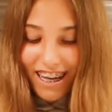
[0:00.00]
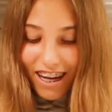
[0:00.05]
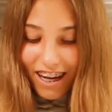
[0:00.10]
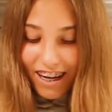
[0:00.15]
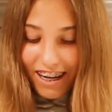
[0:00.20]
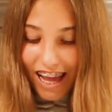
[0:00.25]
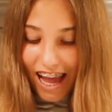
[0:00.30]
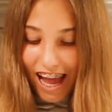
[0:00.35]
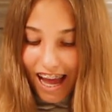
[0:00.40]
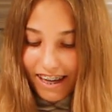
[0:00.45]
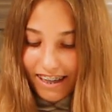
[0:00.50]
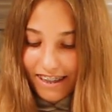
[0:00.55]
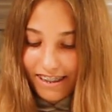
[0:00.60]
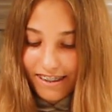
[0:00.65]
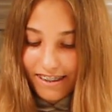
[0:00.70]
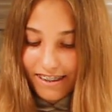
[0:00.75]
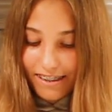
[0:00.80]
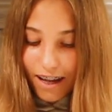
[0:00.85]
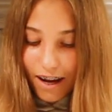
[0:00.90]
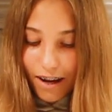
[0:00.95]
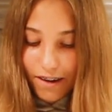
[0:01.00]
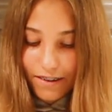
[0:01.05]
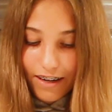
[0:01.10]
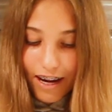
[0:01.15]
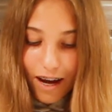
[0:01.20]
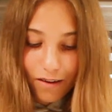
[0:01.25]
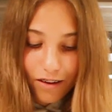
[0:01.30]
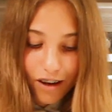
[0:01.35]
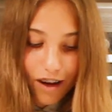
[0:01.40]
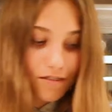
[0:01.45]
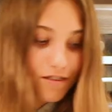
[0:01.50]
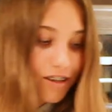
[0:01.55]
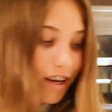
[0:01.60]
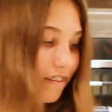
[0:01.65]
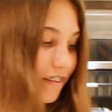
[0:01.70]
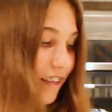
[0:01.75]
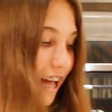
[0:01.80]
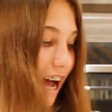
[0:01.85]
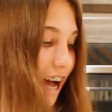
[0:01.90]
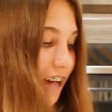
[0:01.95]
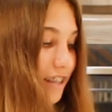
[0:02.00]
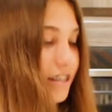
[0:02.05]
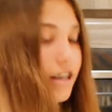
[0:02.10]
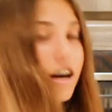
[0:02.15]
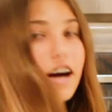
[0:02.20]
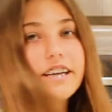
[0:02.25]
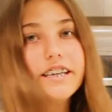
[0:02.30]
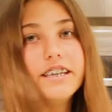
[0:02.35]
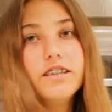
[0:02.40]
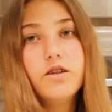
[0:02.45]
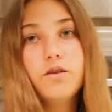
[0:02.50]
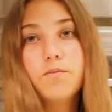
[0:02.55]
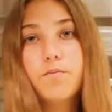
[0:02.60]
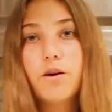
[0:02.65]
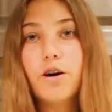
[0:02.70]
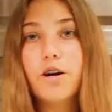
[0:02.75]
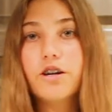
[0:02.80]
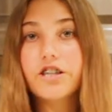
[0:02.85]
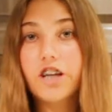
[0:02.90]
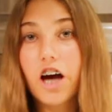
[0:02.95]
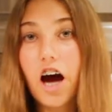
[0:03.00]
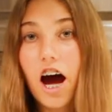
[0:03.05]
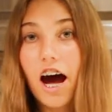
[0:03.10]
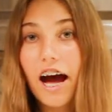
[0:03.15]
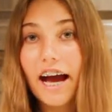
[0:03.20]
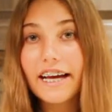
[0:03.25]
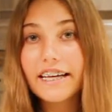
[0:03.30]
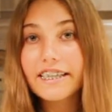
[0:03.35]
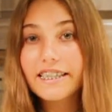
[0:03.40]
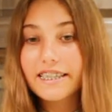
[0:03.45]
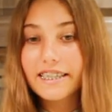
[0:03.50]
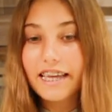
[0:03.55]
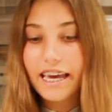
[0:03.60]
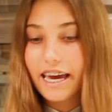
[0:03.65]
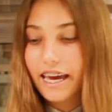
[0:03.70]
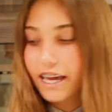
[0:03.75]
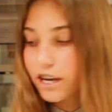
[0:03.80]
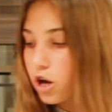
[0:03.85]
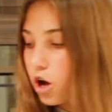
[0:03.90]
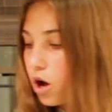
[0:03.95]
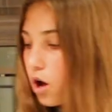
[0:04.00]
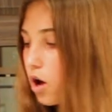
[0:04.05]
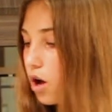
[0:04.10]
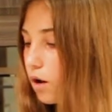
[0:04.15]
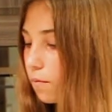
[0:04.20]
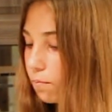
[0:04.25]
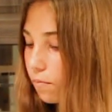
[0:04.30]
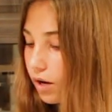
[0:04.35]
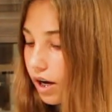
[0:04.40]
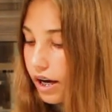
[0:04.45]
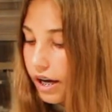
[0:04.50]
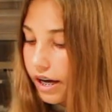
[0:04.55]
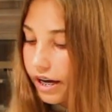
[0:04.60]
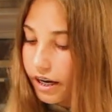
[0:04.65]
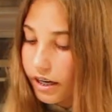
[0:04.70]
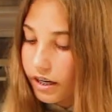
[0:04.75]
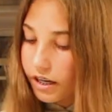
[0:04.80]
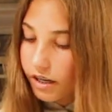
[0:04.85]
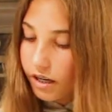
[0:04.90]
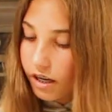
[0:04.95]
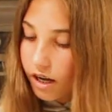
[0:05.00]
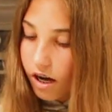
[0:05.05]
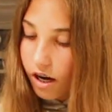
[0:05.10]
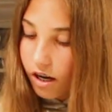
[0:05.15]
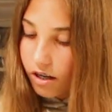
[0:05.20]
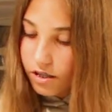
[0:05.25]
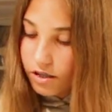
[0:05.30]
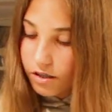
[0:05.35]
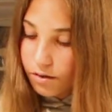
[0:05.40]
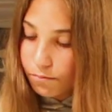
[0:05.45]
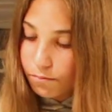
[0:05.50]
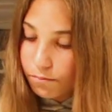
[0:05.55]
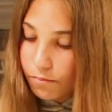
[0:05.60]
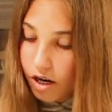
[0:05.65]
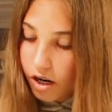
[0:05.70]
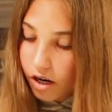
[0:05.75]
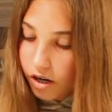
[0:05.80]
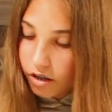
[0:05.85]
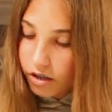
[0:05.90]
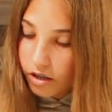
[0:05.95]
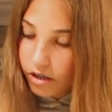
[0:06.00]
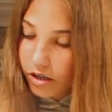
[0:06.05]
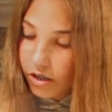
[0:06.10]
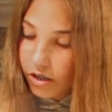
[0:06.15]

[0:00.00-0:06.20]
Okay, so now that I've done that, I need to put ice in my glass mug.